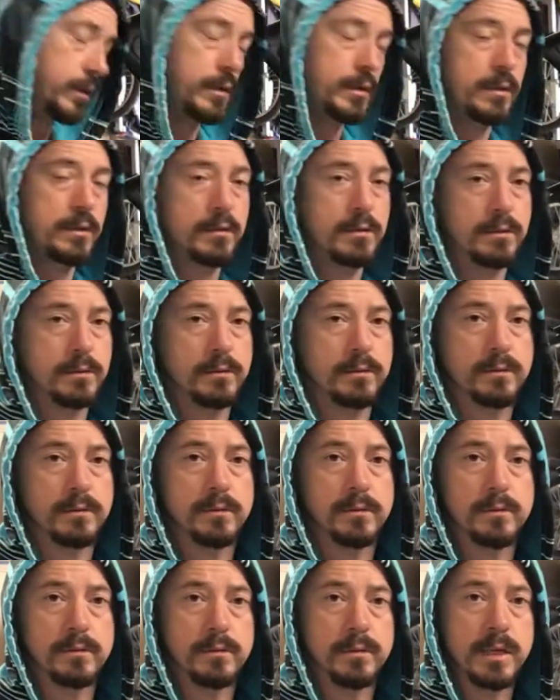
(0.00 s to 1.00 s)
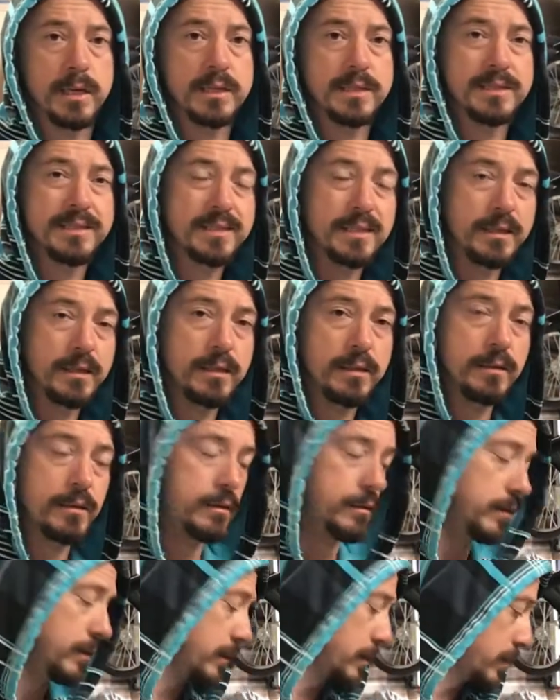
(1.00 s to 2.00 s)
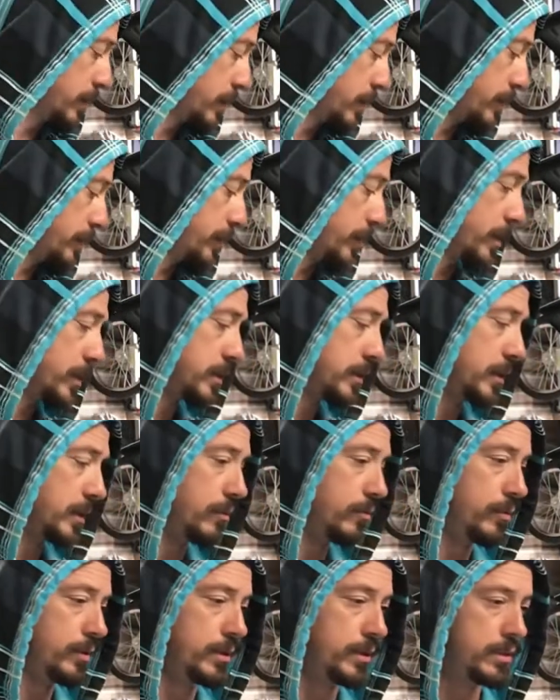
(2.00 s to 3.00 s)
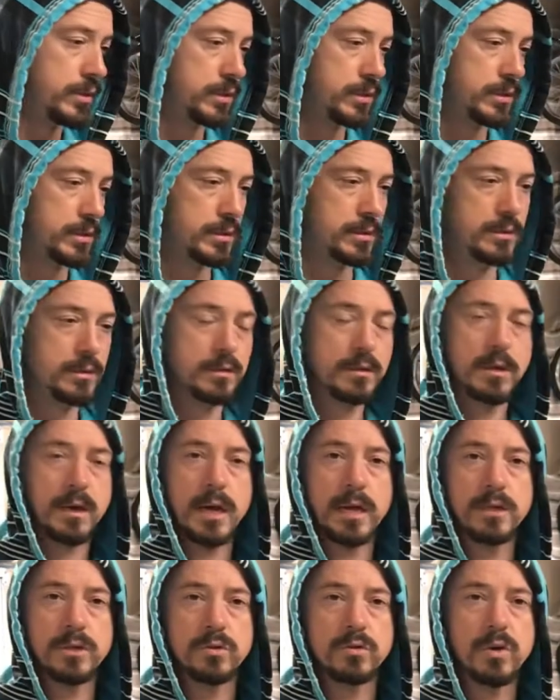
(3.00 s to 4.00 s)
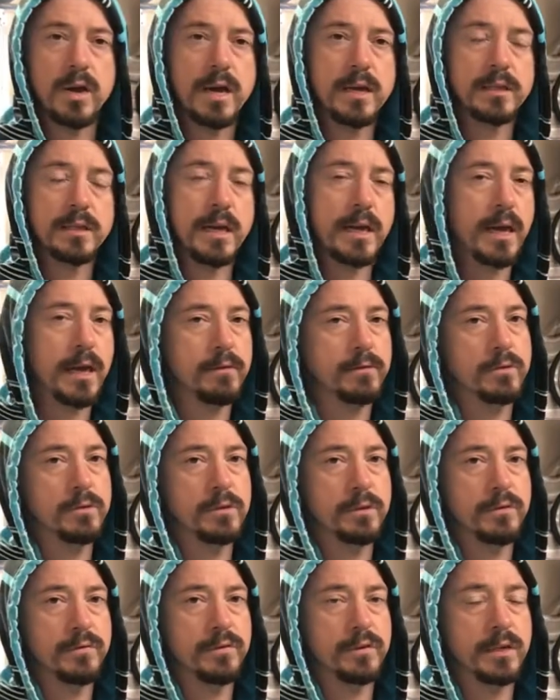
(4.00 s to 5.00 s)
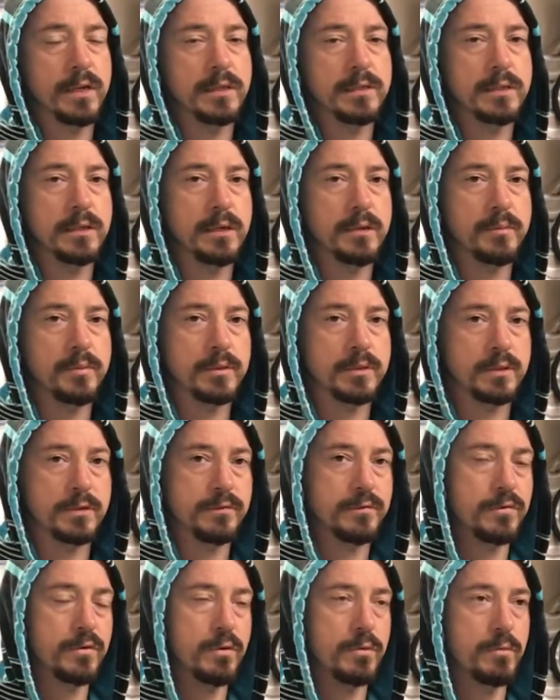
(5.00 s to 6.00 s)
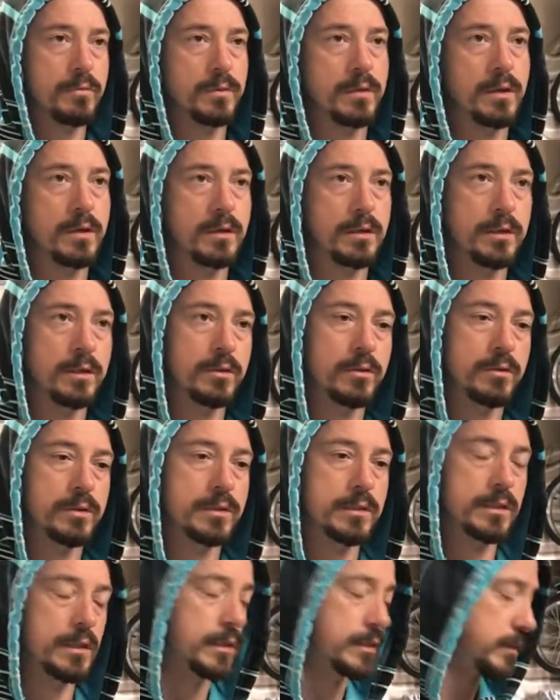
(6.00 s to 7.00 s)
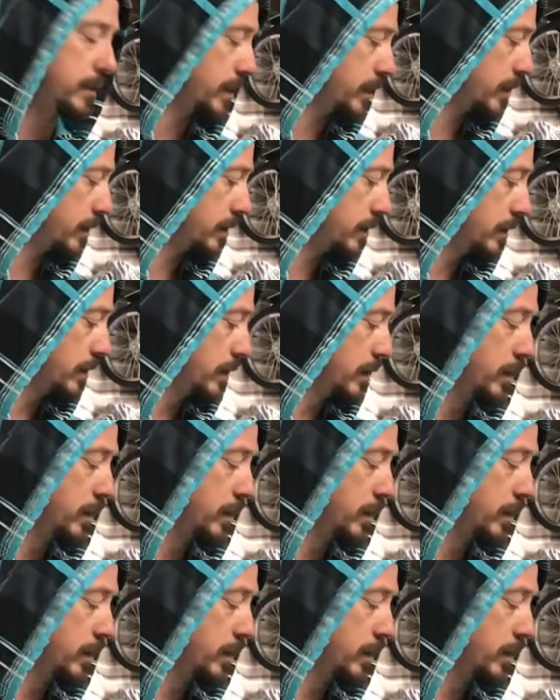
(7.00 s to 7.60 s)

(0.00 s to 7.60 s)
the AC compressor, which I tried. I have 2 different AC compressors from e36, and